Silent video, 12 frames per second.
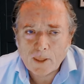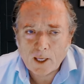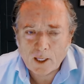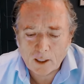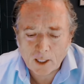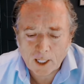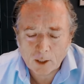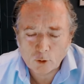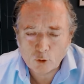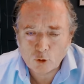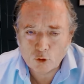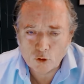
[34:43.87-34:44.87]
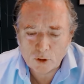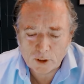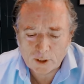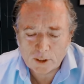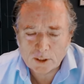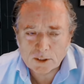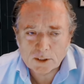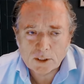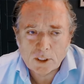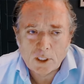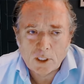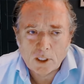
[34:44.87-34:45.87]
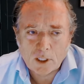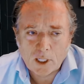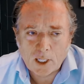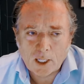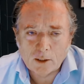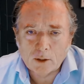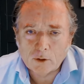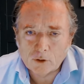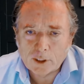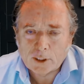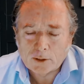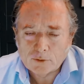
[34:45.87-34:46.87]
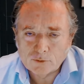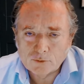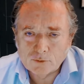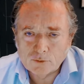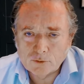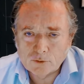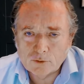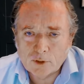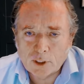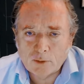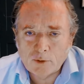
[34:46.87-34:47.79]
and how good it is at learning, right?